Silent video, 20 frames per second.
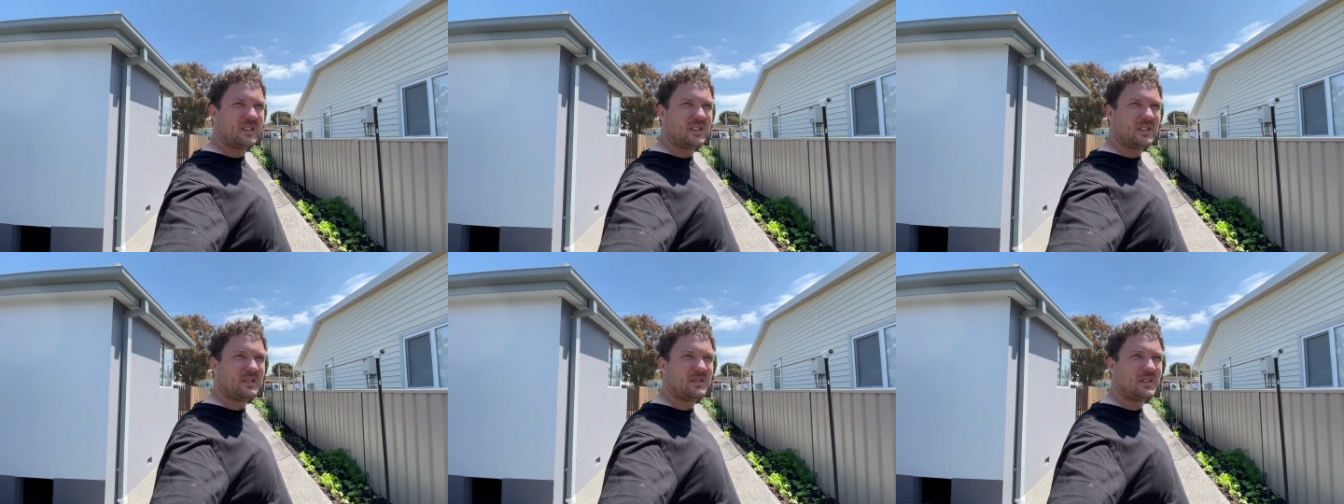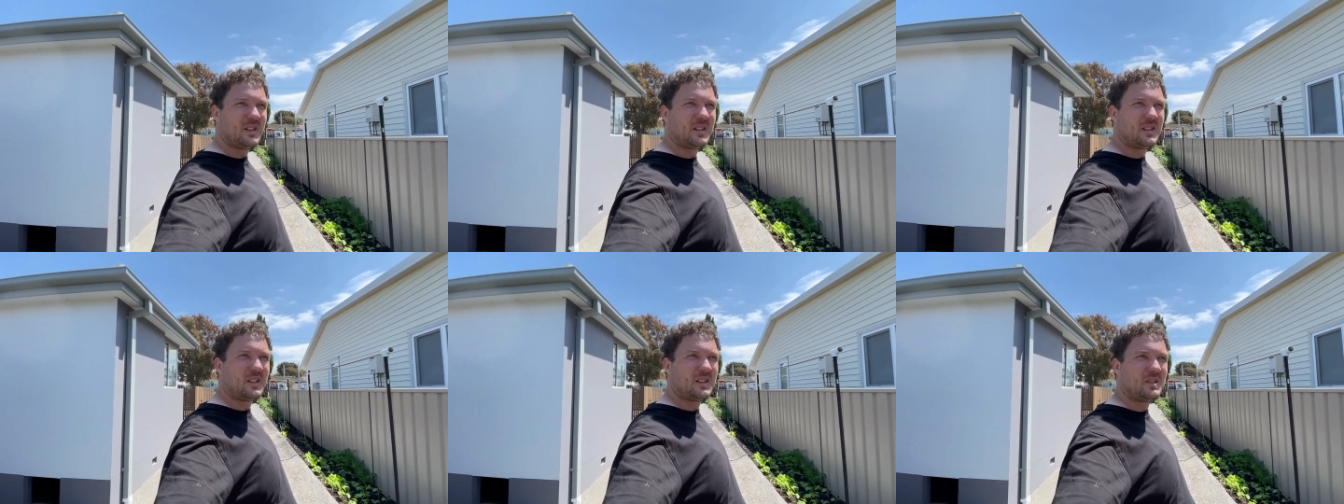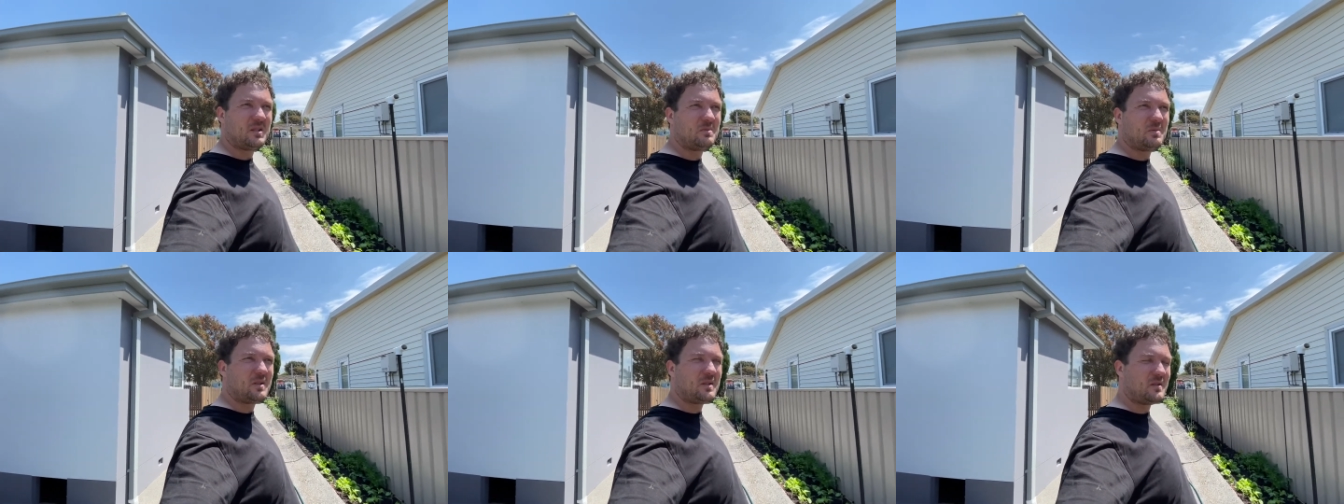We had a
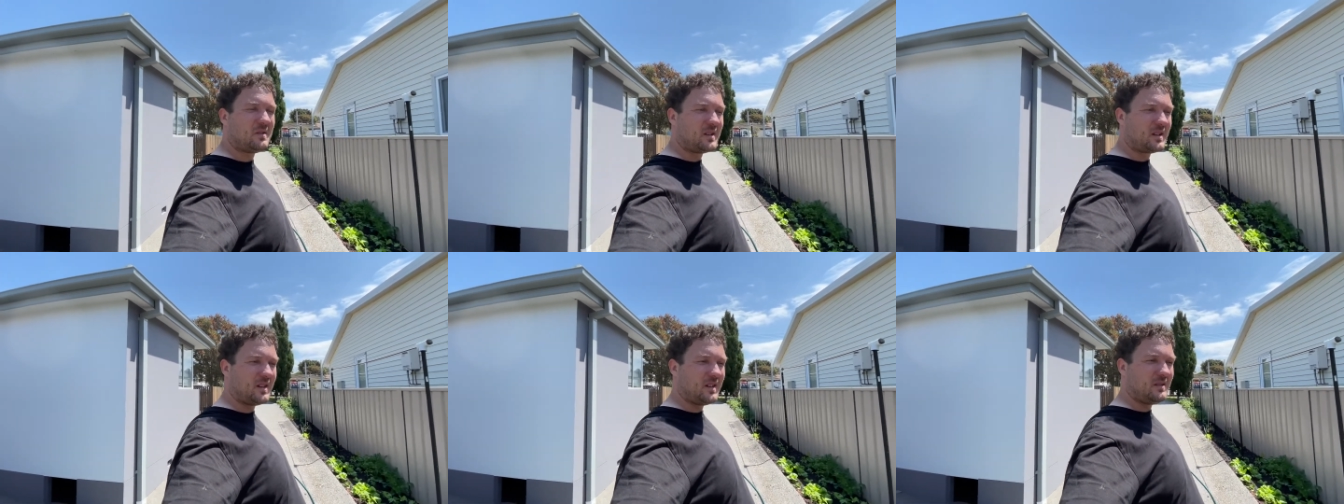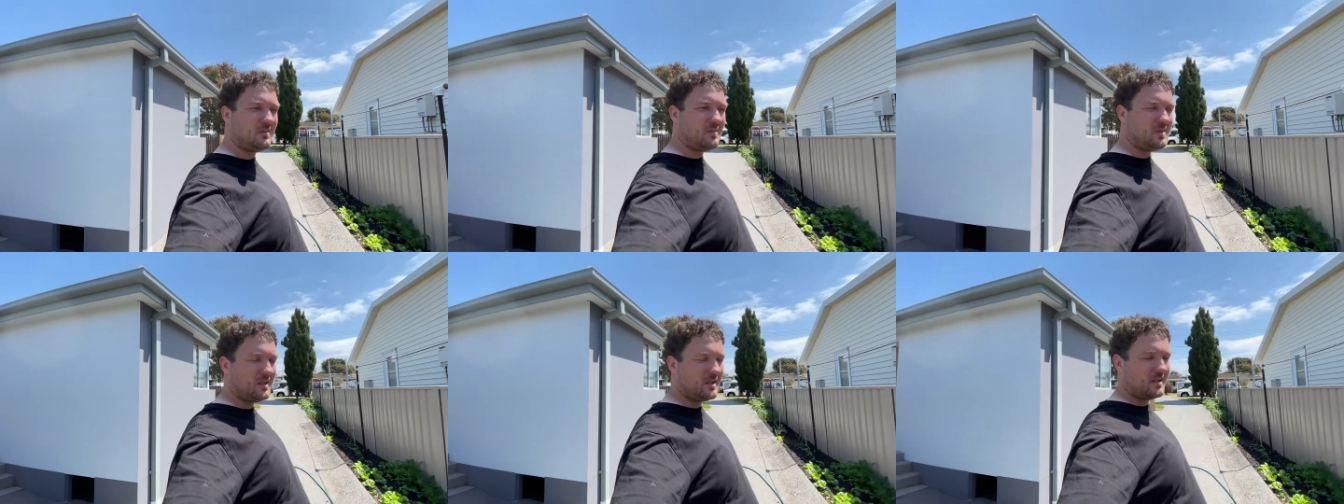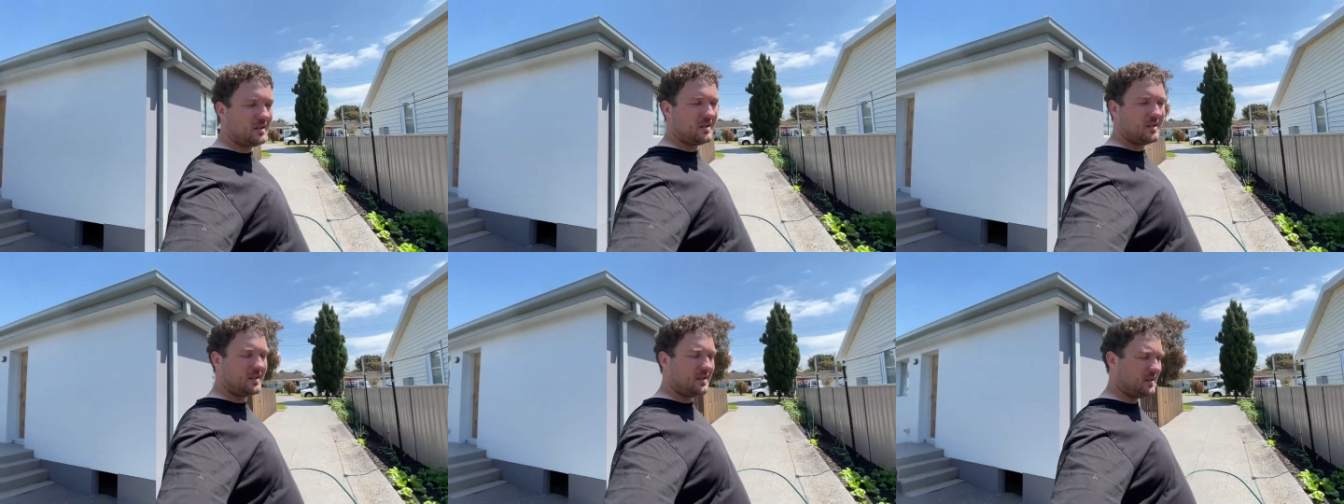little bit of rain, but
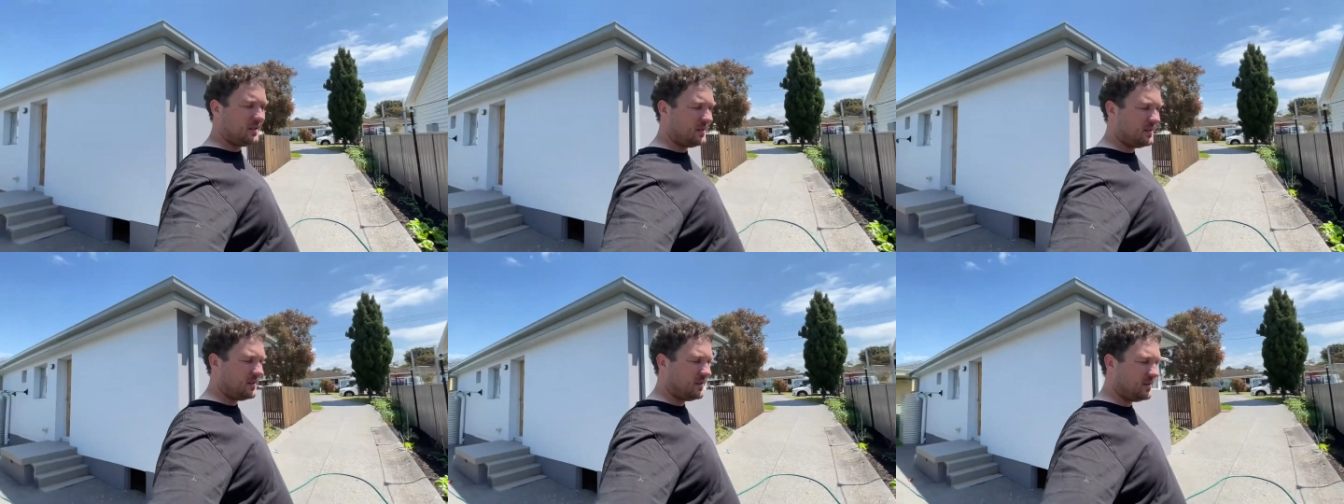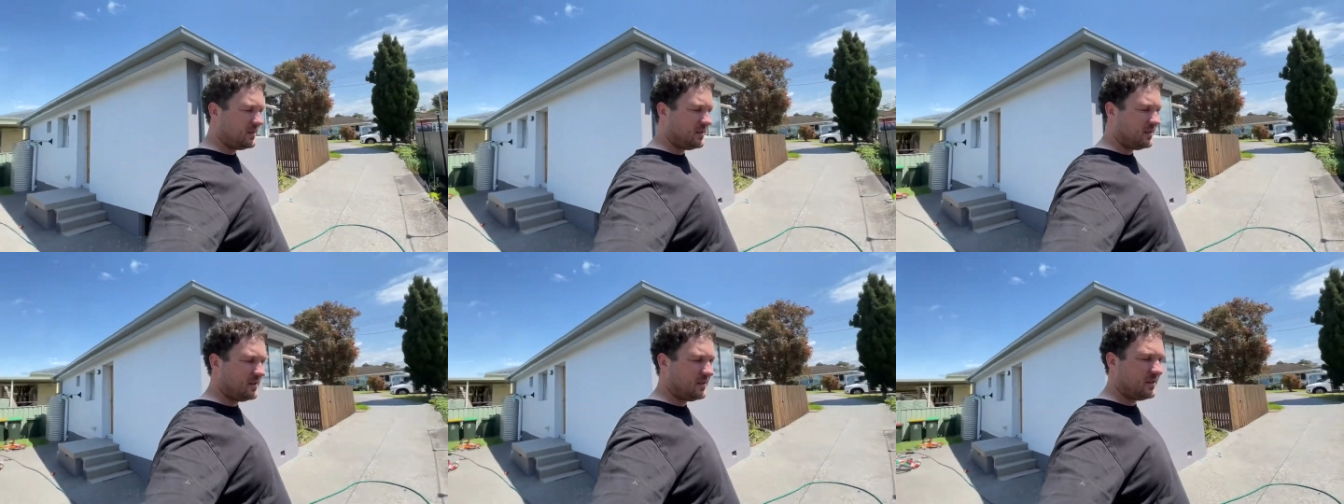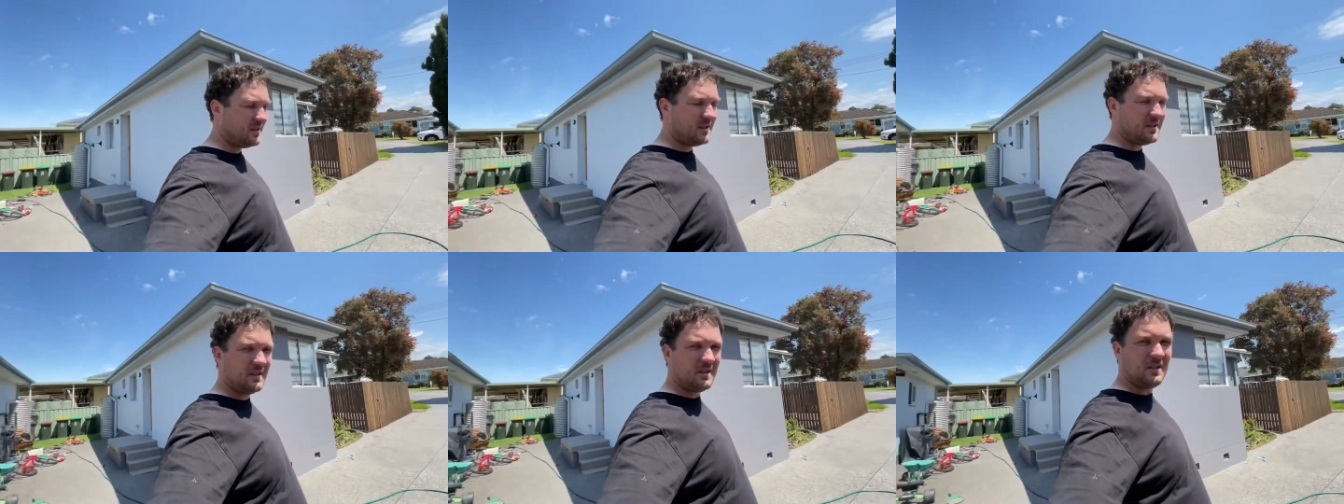
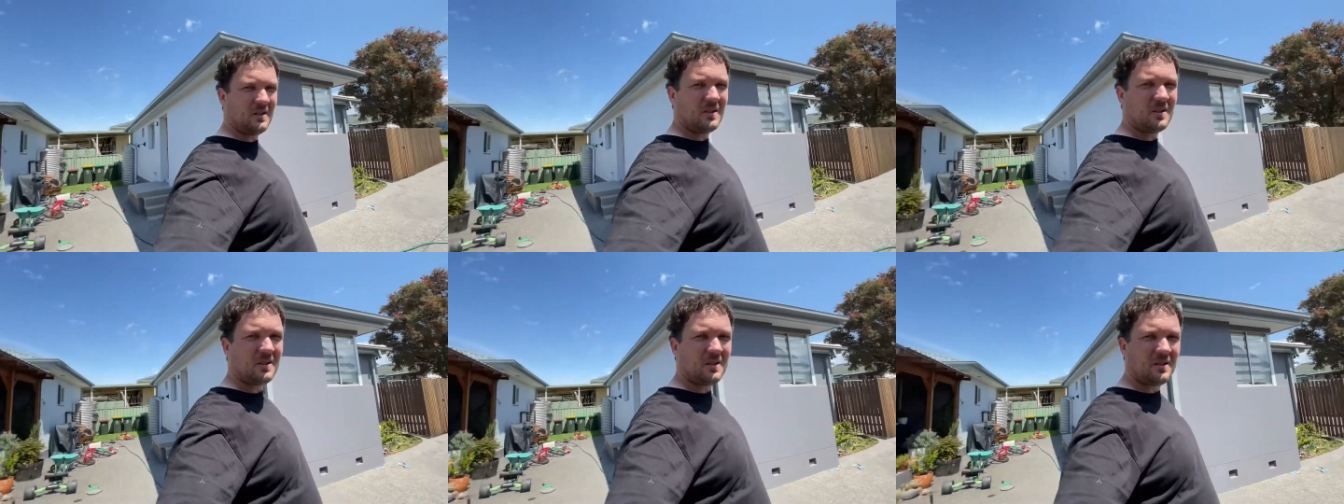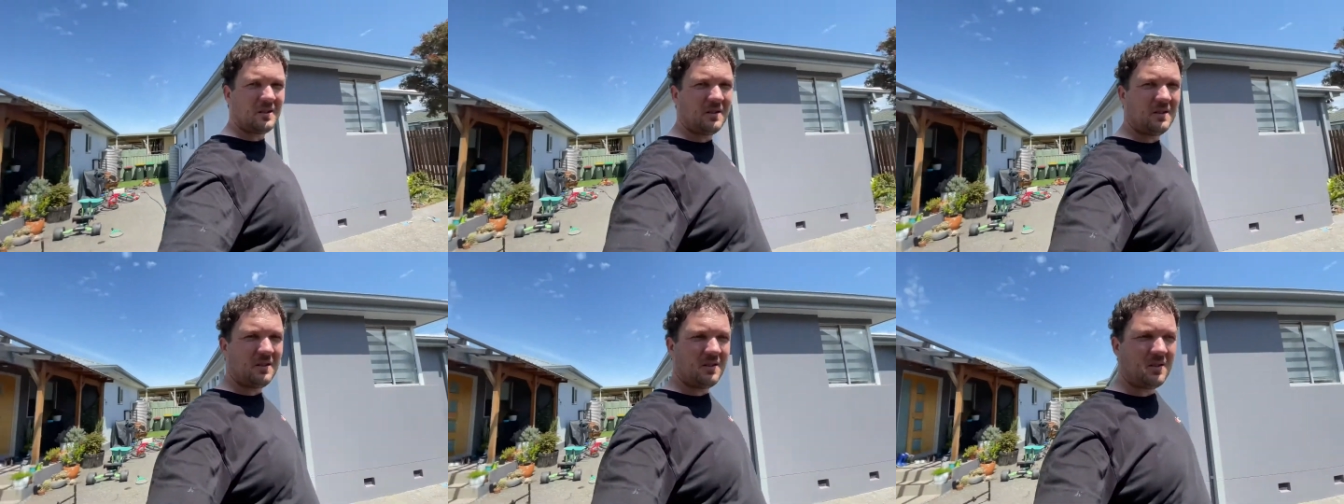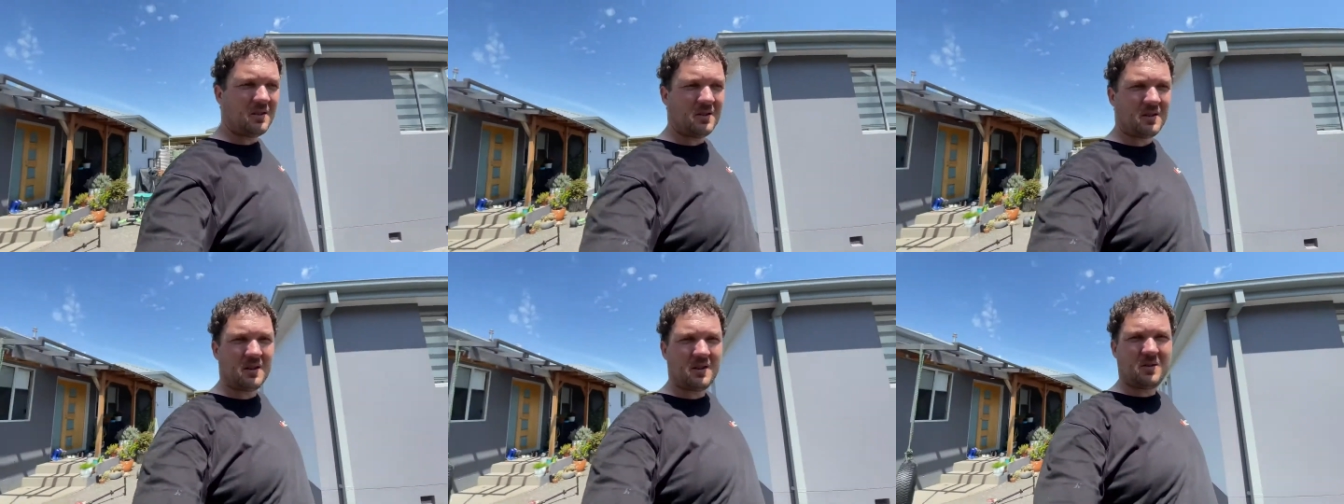not a